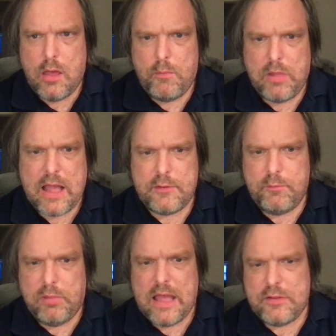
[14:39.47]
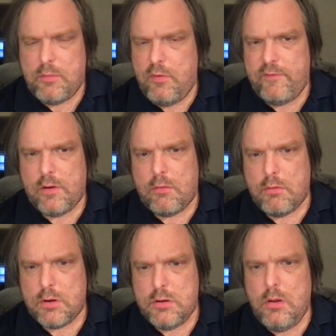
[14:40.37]
black to move here
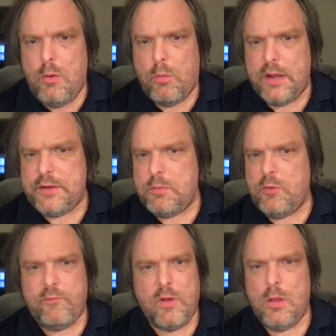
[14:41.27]
or white to move,